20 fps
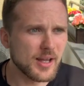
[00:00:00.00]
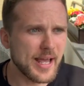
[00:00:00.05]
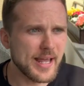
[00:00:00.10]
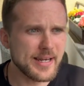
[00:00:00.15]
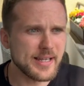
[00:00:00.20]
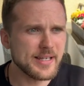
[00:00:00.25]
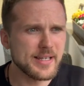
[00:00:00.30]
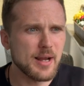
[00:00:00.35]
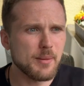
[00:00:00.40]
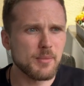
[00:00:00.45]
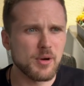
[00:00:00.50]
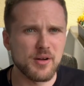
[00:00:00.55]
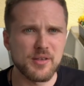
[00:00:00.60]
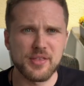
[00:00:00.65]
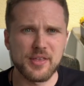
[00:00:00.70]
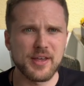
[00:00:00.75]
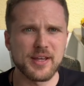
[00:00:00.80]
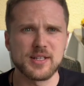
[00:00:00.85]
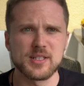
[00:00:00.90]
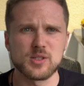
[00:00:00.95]
any number of
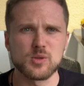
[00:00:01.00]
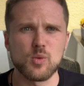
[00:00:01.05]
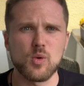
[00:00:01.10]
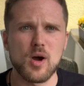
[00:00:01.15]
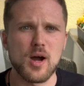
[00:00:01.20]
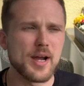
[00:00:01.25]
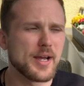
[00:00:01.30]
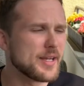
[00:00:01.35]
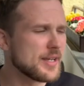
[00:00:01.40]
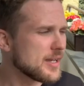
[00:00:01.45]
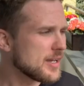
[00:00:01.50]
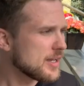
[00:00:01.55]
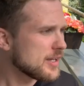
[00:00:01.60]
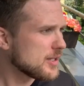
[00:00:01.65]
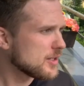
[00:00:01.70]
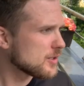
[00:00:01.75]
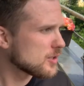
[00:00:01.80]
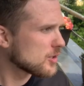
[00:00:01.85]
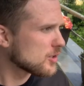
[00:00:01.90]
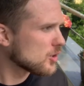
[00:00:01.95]
things why
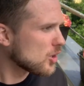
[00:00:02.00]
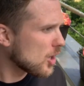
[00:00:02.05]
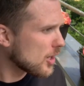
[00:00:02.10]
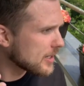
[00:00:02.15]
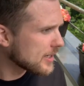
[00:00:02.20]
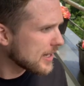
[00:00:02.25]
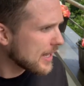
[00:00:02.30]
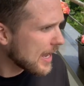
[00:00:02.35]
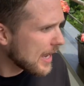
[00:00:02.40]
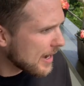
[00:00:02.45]
you're not